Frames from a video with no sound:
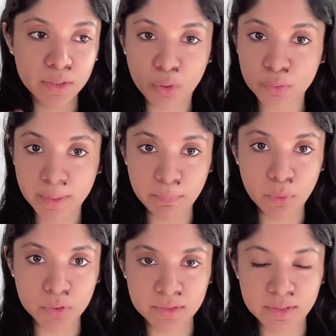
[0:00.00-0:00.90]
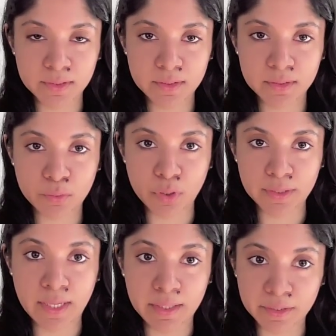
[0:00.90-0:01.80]
now that boss is
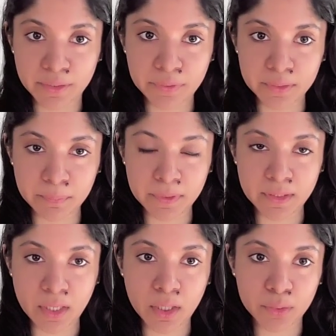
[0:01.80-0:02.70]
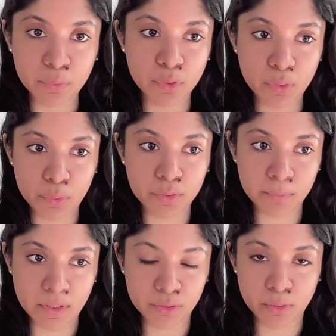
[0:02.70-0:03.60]
quite angry with me, I would lose
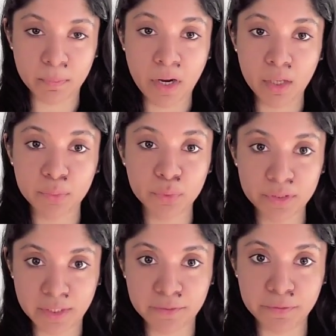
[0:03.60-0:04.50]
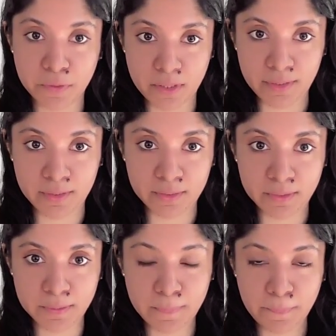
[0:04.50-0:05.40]
my job. I would get fired.